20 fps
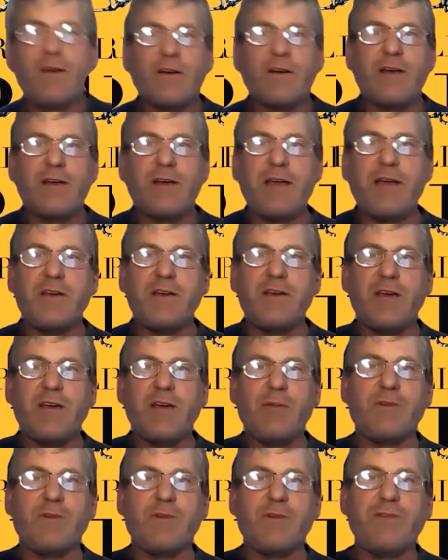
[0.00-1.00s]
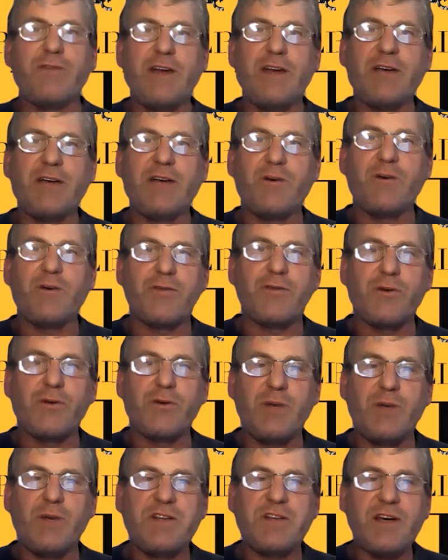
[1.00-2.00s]
can you keep on feeding all through
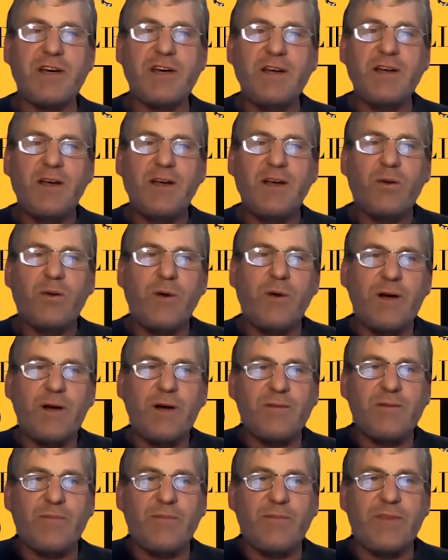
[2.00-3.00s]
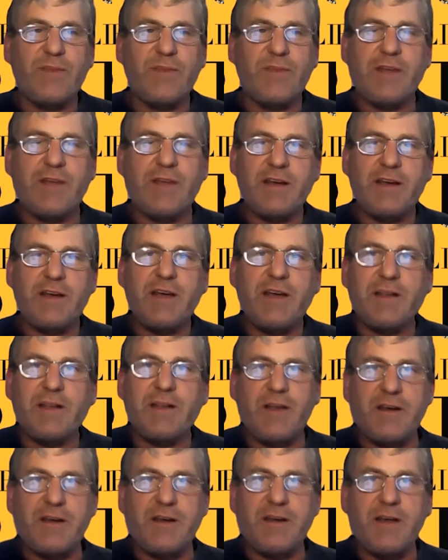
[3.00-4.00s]
winter? Well, if they need it,
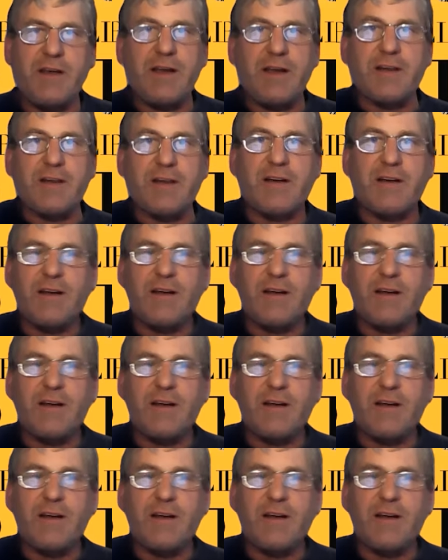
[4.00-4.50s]
they need it.